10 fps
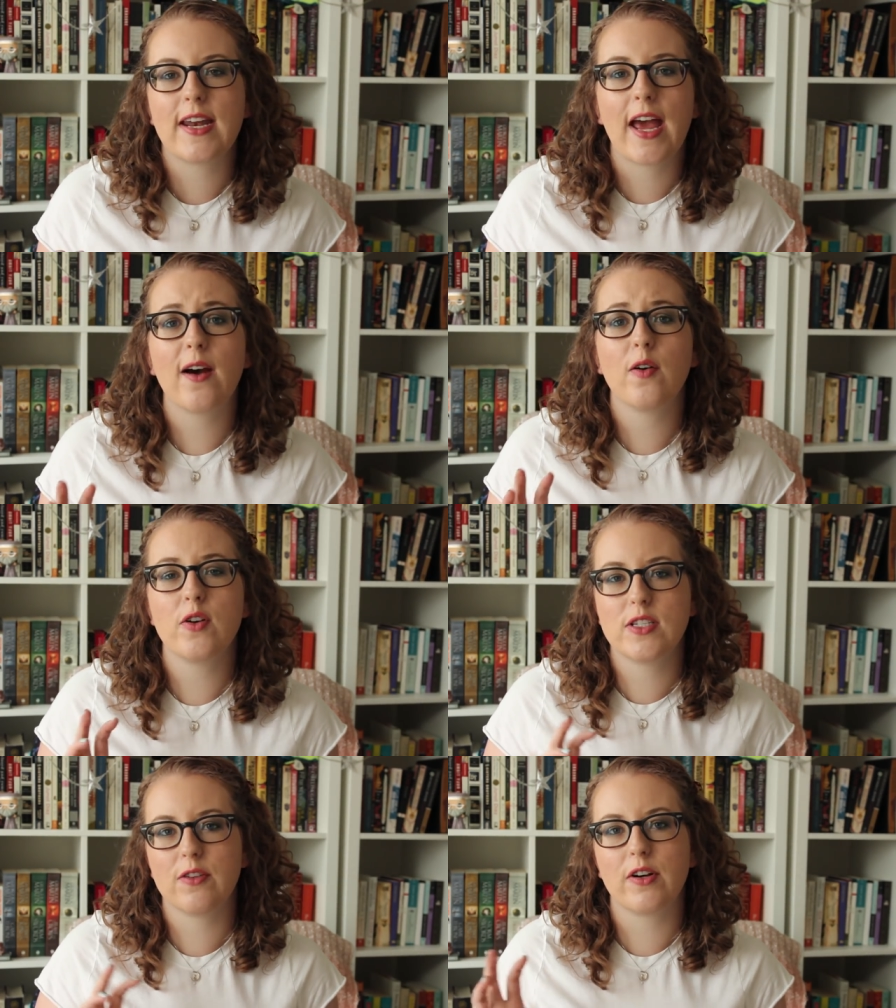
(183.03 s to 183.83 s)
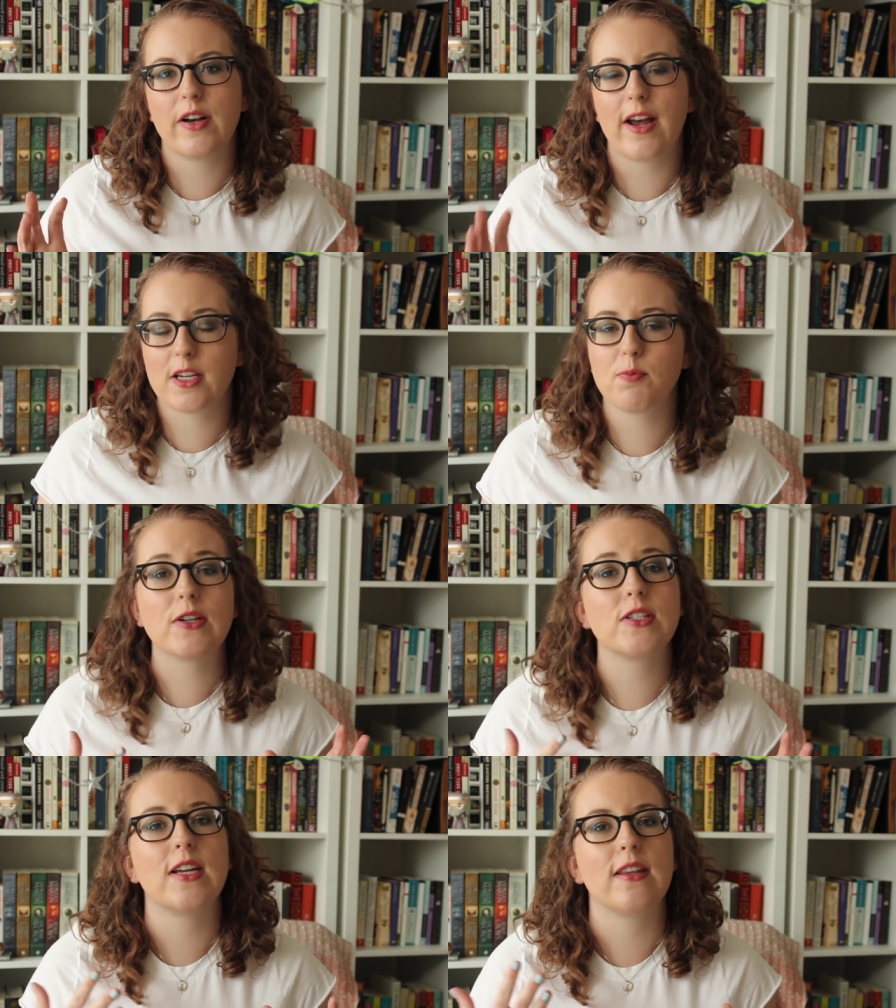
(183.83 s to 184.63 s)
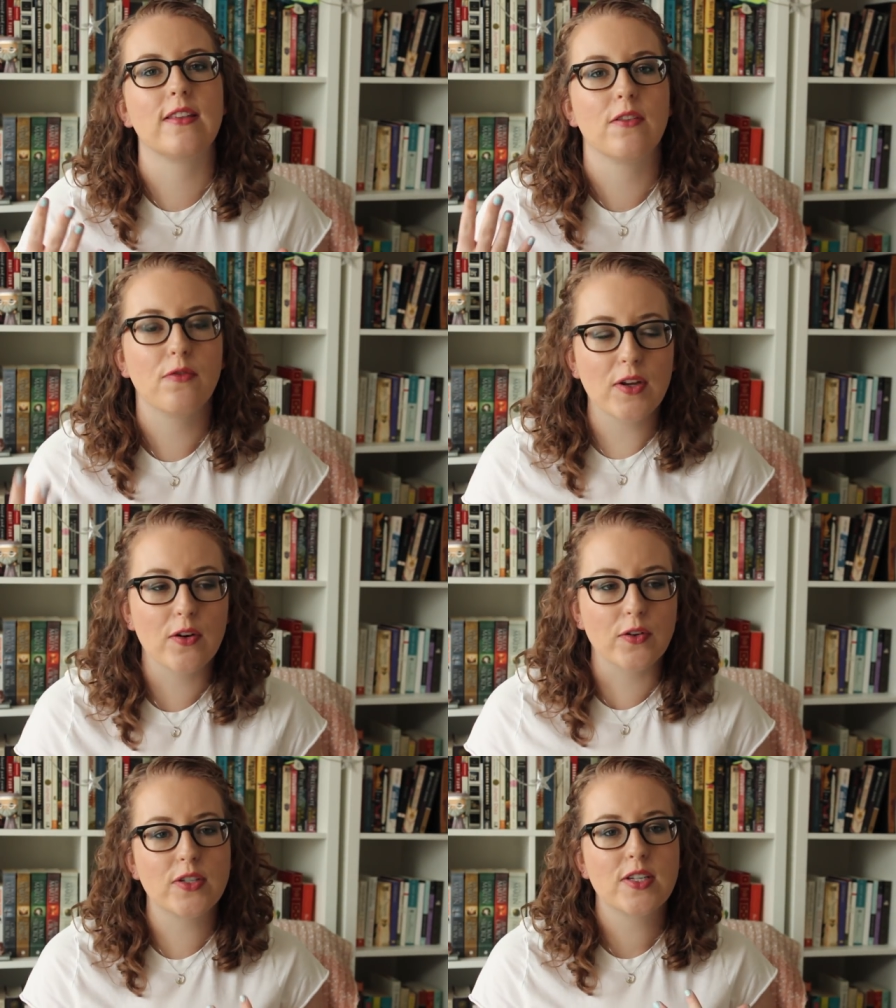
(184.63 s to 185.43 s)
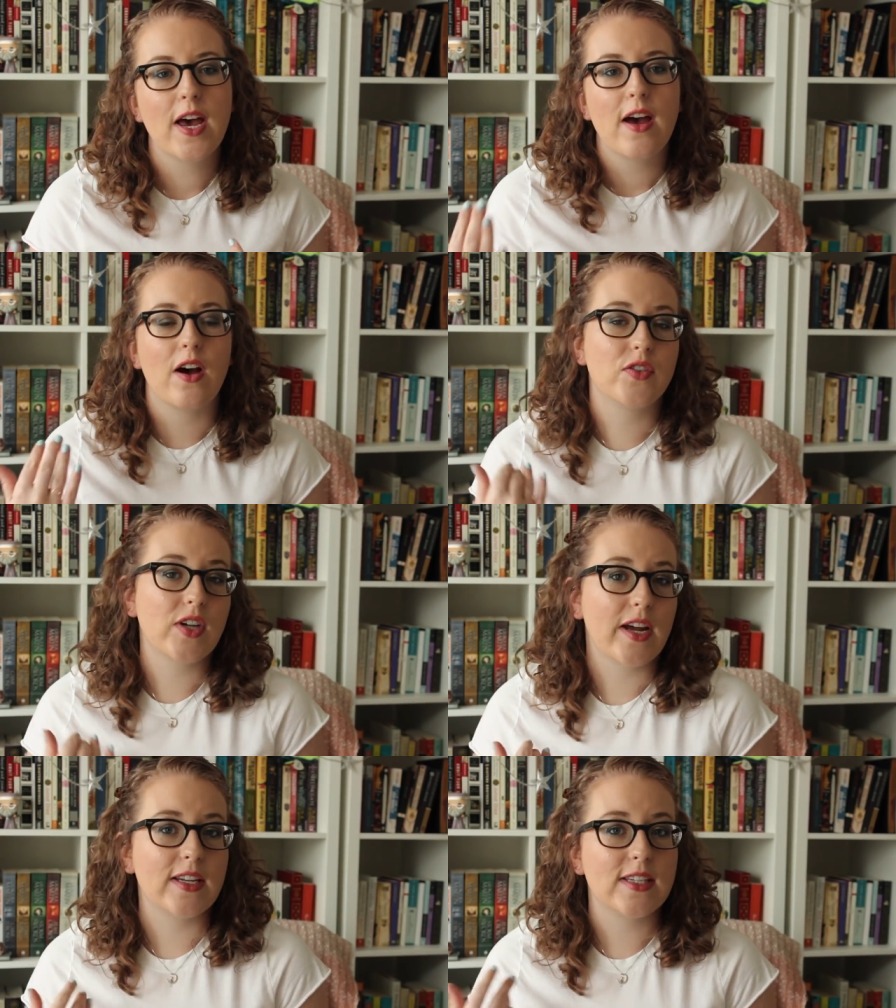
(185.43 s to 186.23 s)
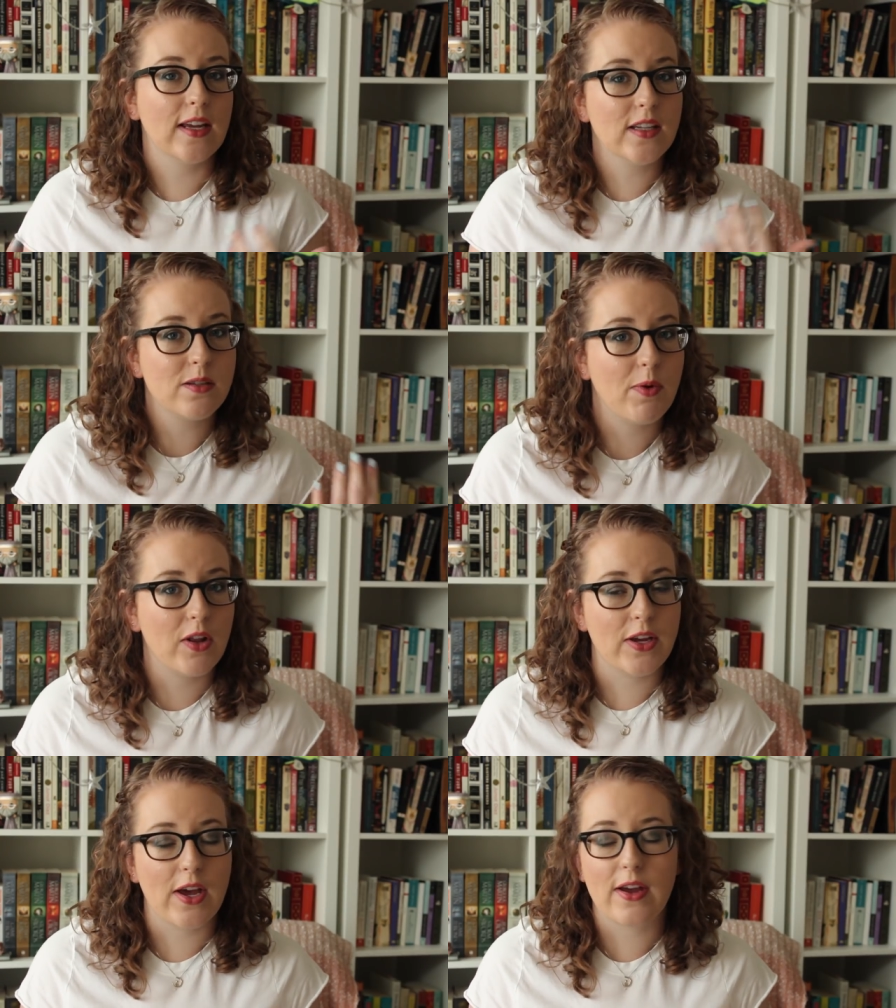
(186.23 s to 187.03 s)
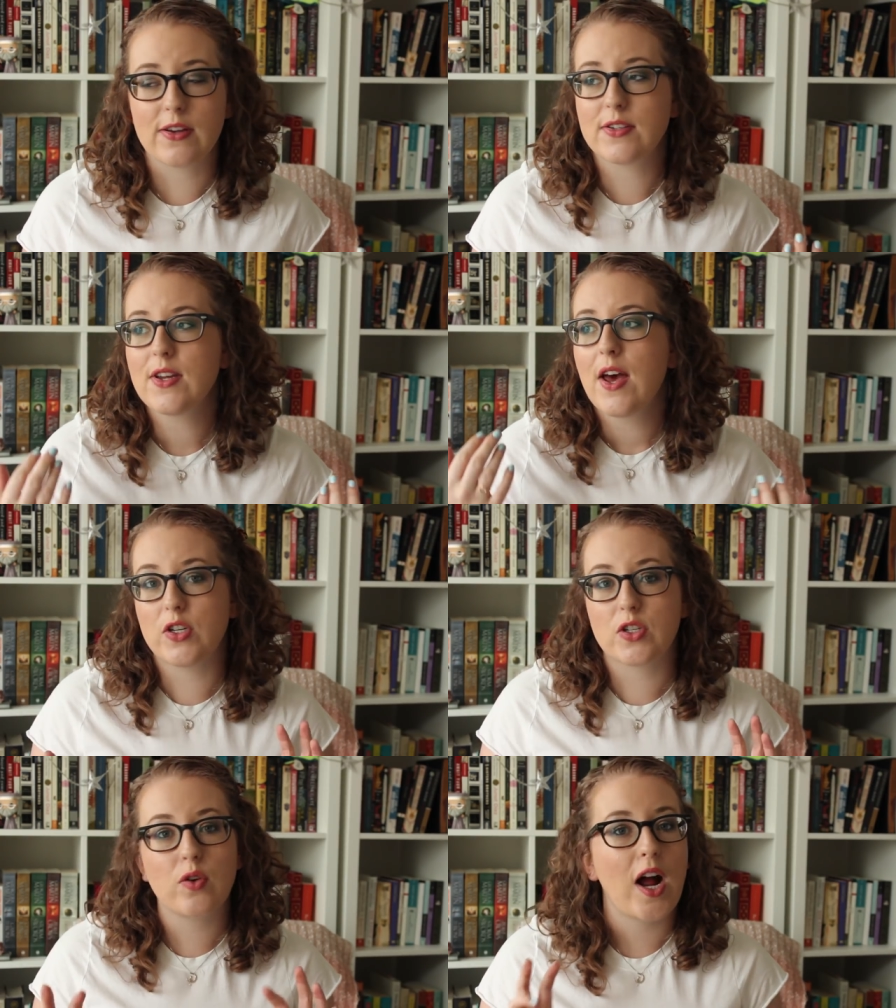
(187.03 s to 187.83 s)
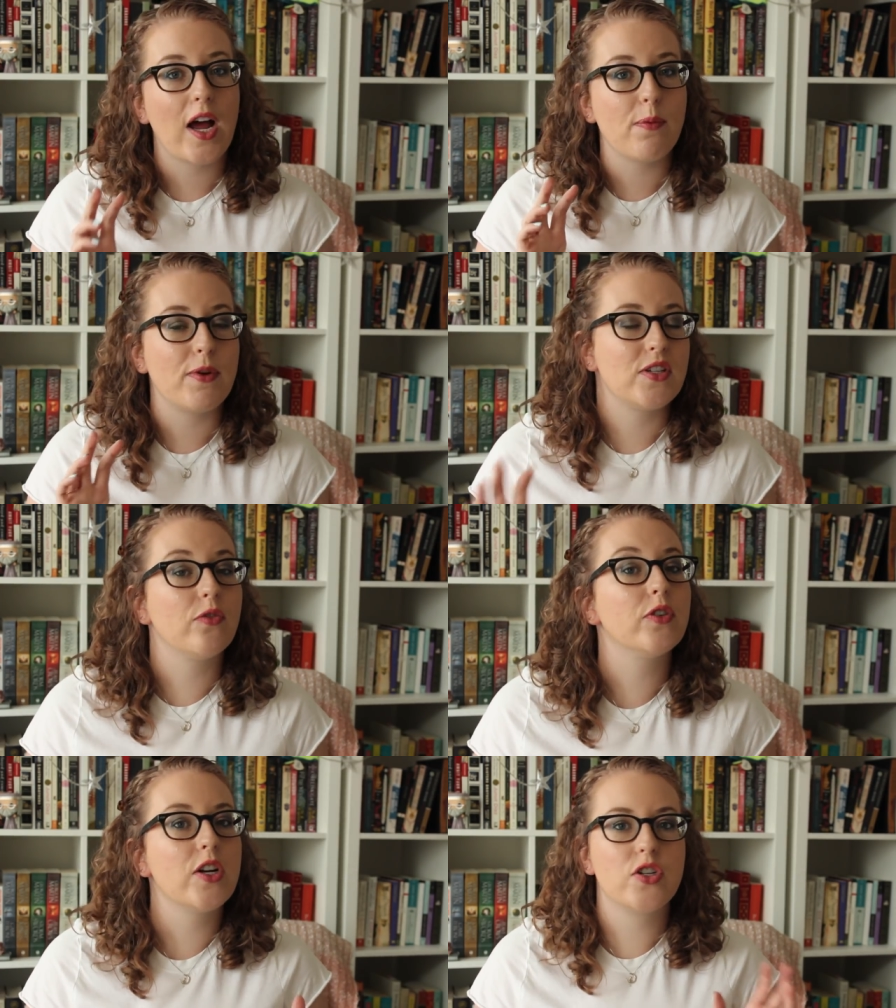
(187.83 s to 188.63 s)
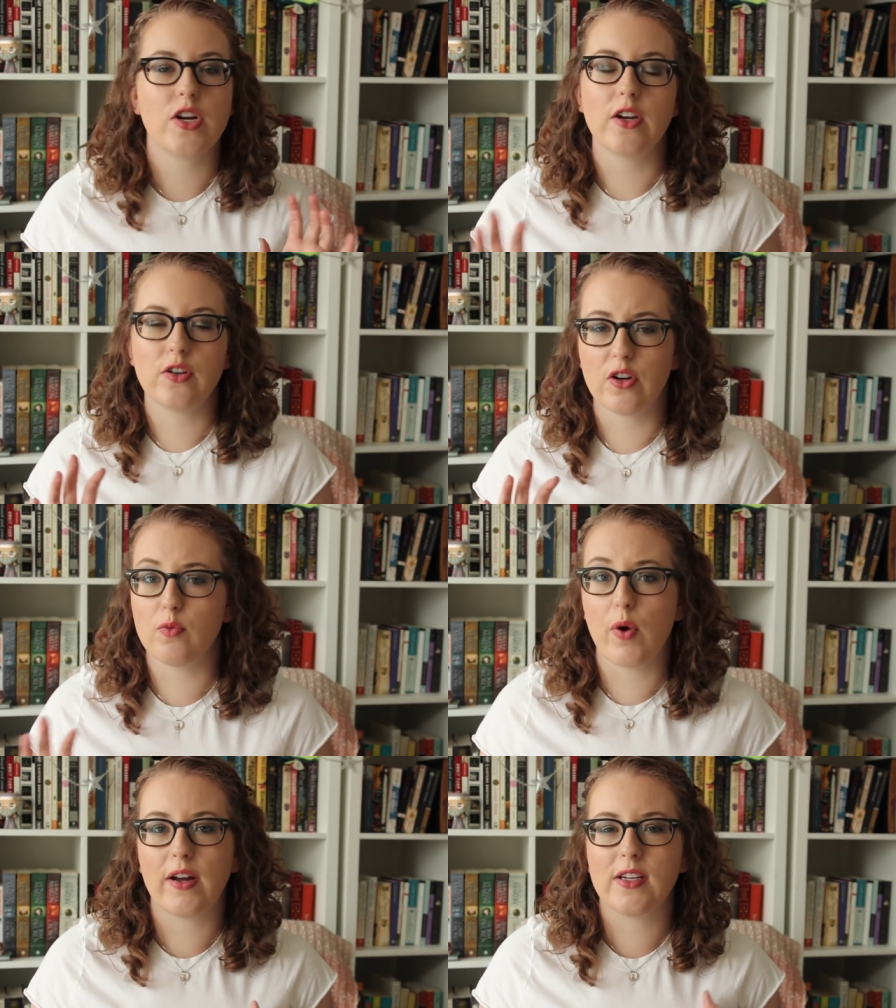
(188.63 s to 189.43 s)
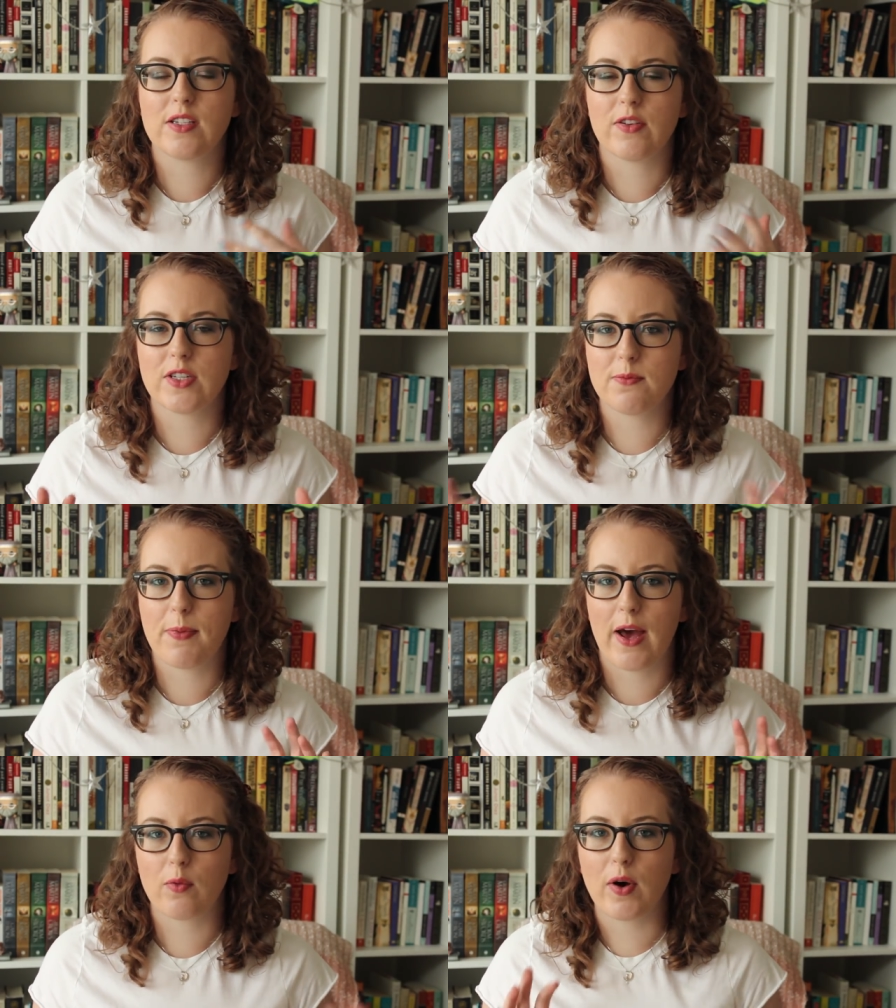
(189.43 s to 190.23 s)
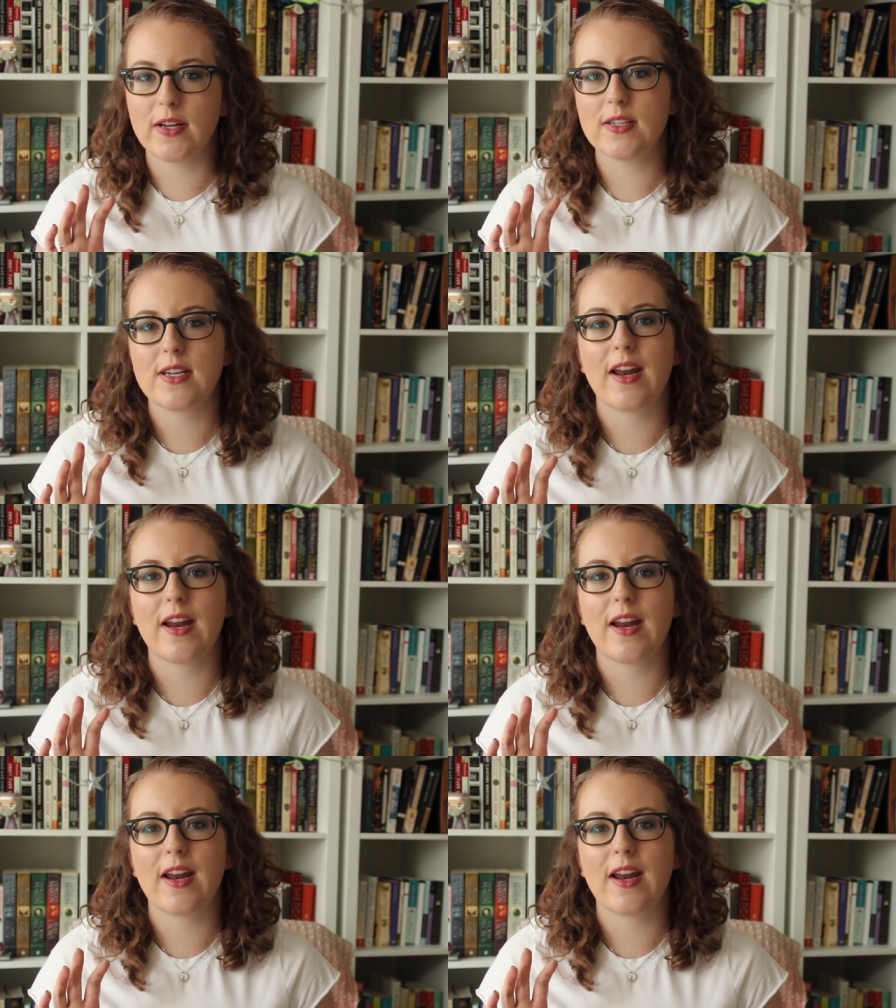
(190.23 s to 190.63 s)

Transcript: and how different experts in the fields of science and sommeliers would describe and differentiate good wines versus bad wines,